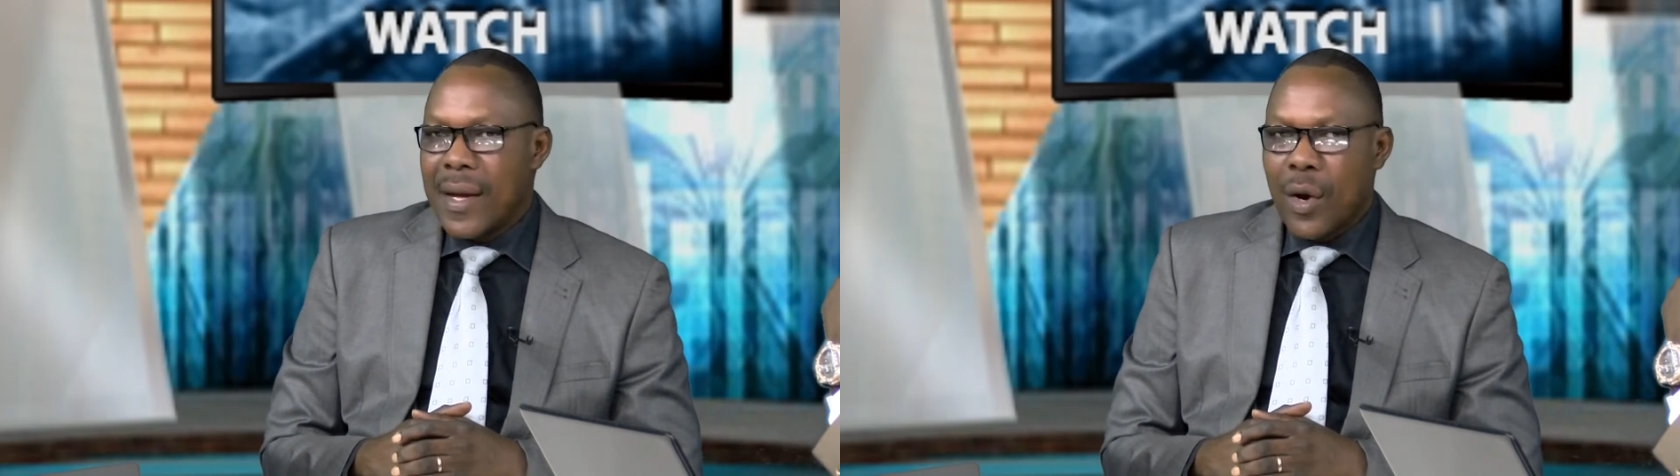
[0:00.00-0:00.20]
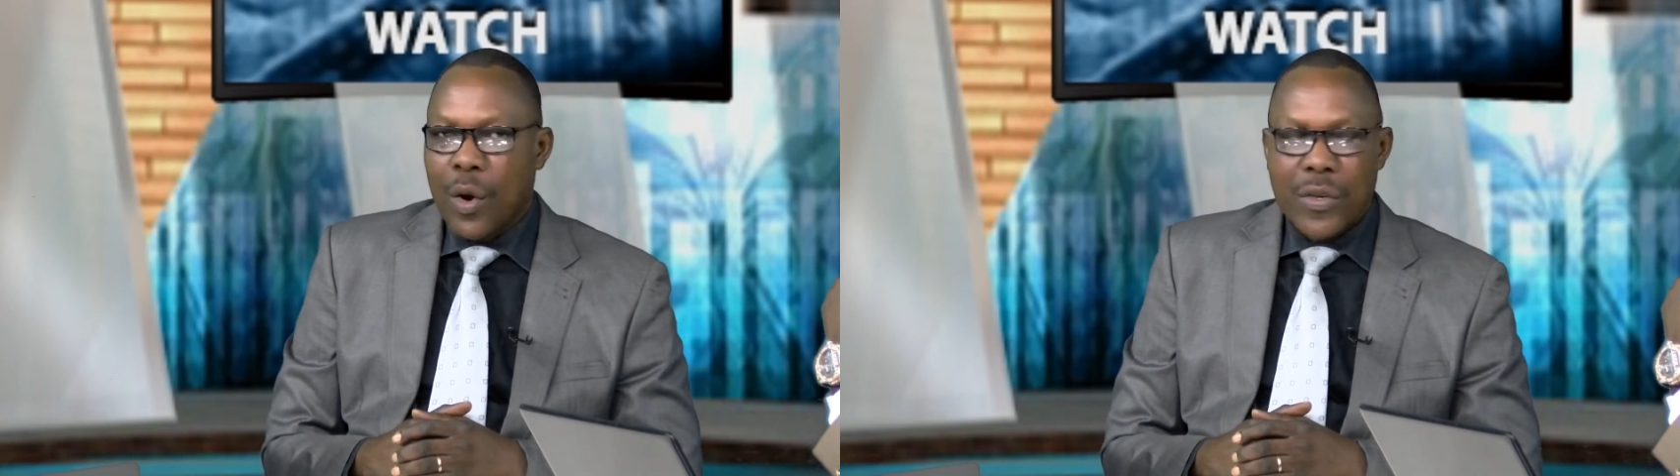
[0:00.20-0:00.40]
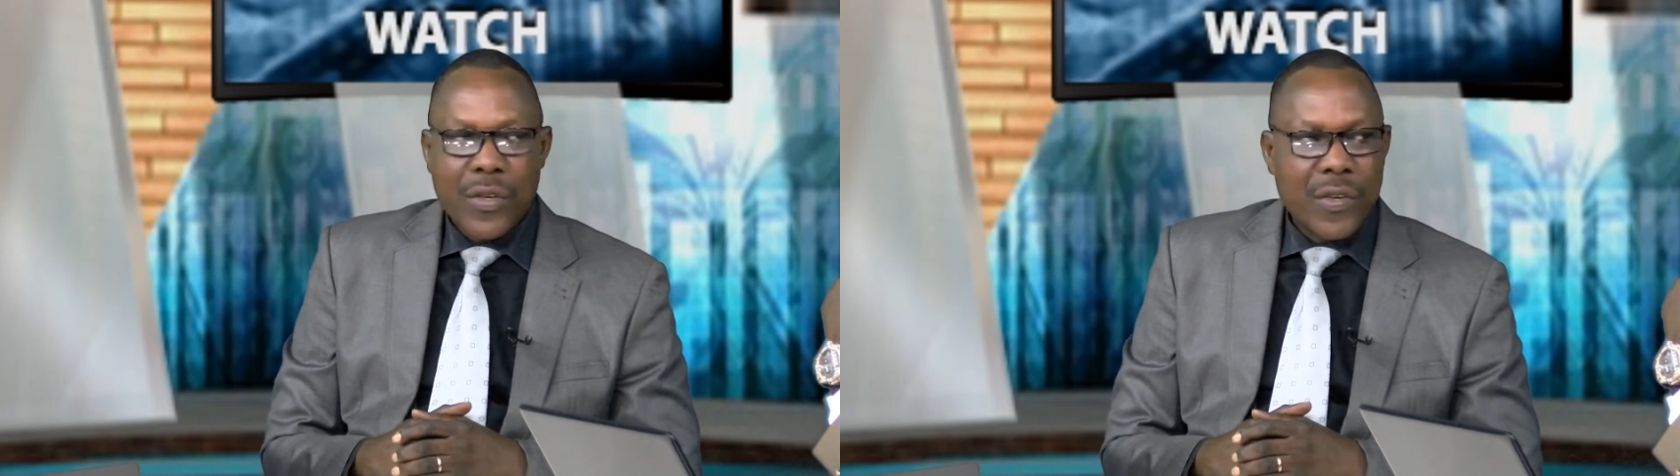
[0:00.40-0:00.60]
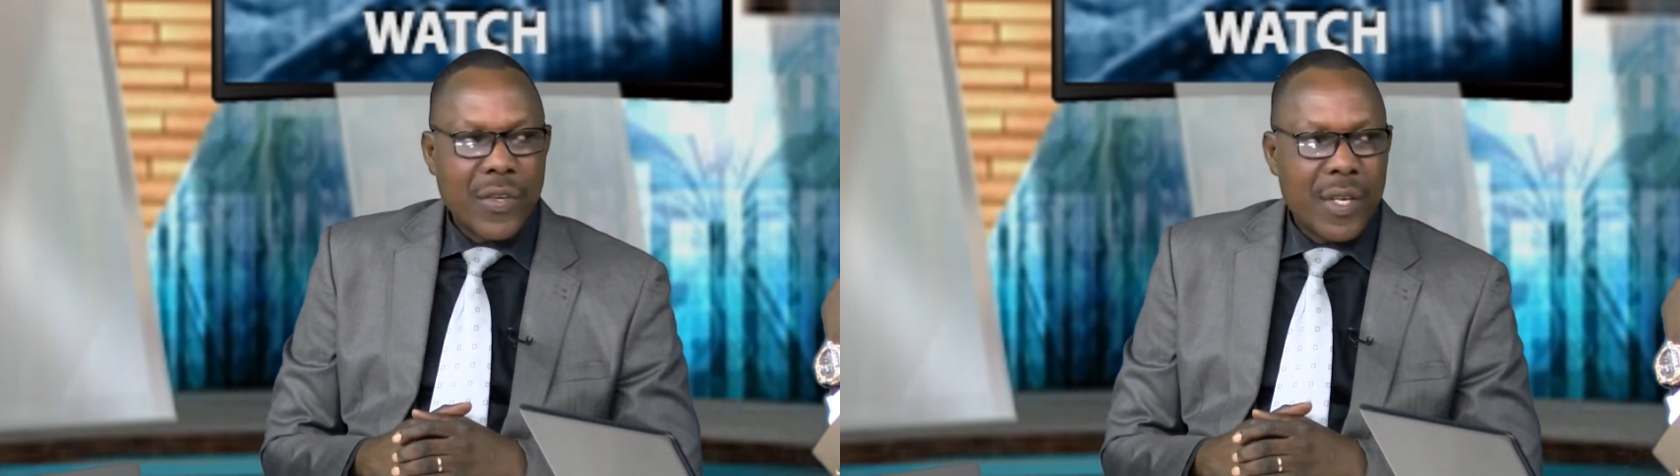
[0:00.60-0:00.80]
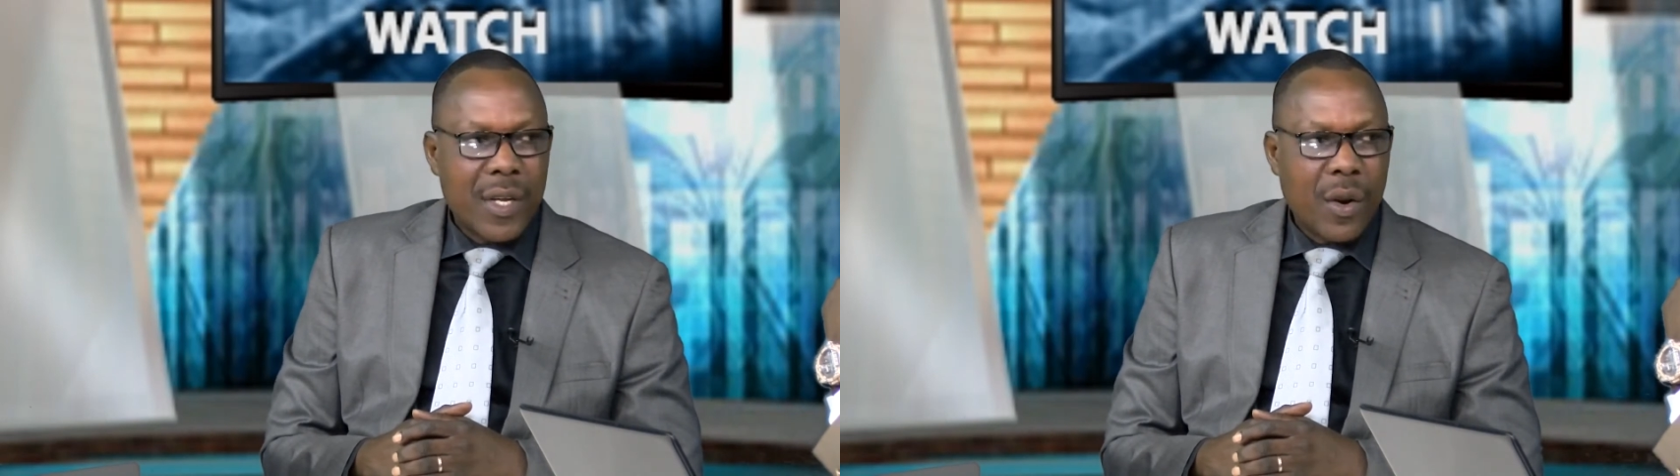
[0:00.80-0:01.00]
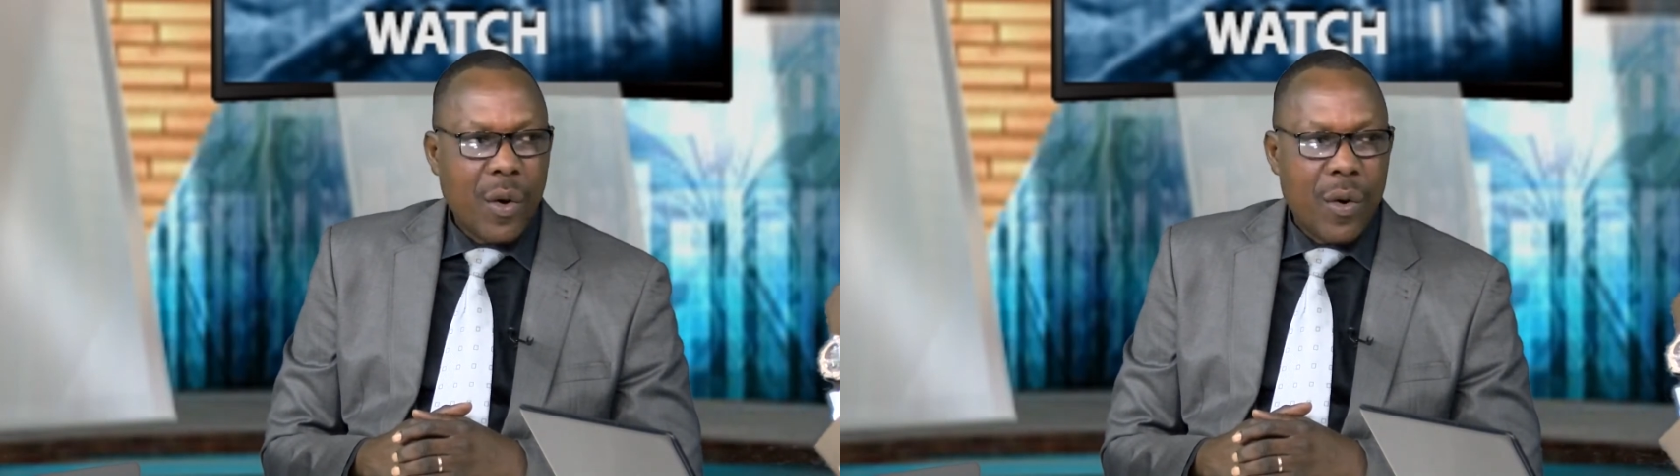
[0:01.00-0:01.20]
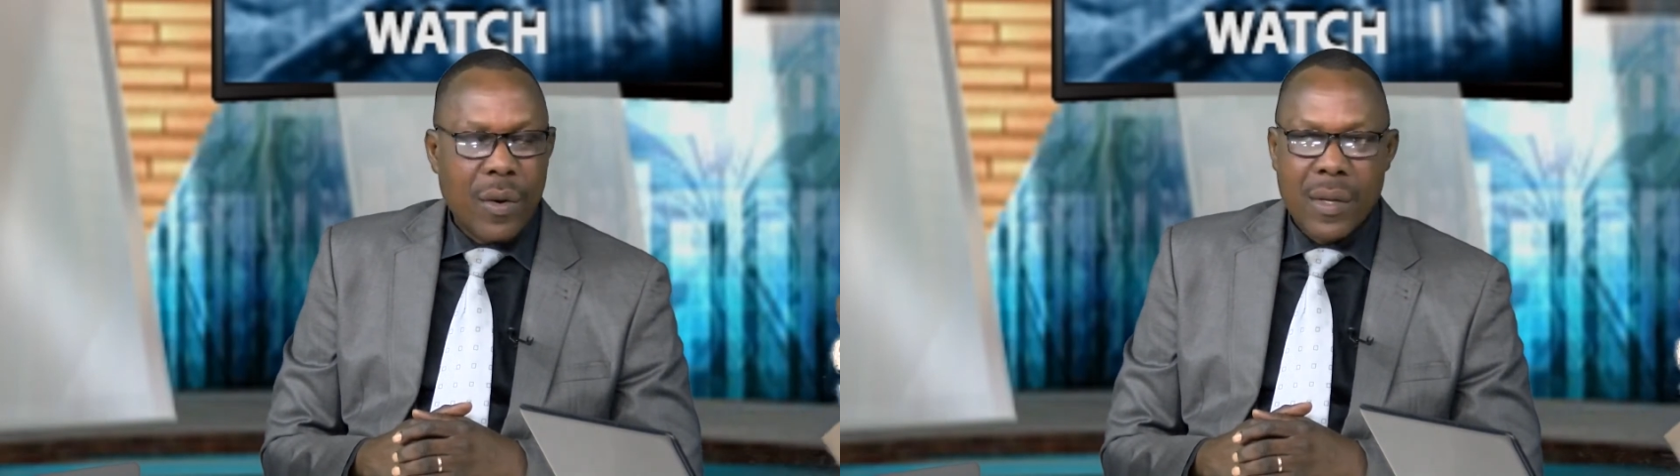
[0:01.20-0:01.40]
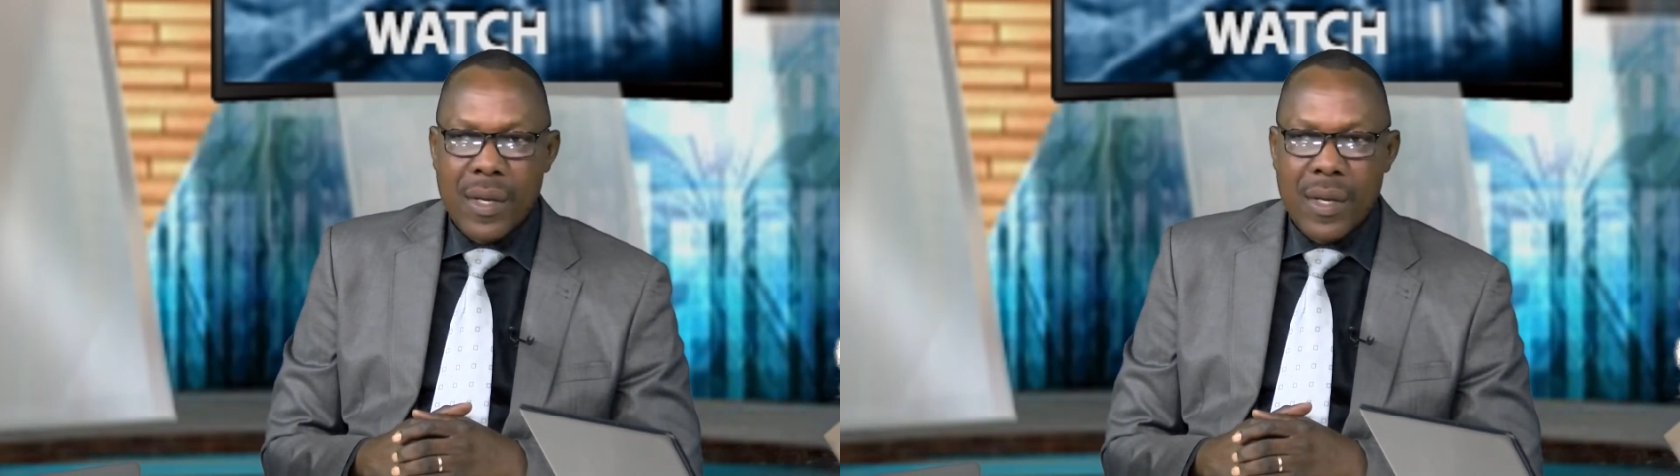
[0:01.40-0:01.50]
clauses in the law,